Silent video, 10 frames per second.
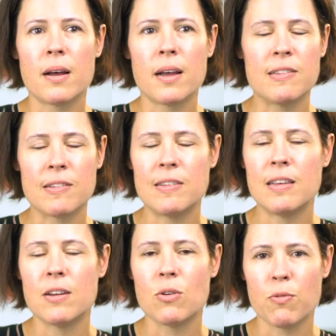I
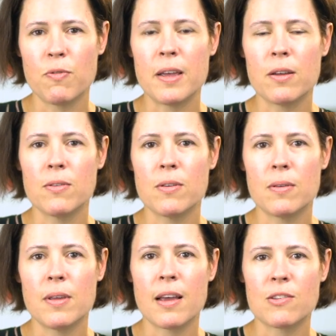succeeded or failed
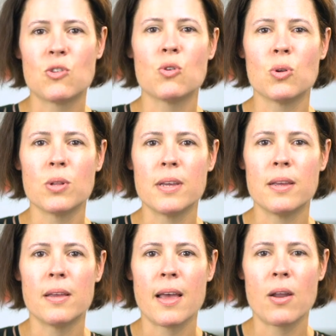
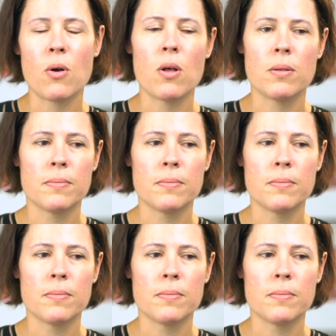externally at all.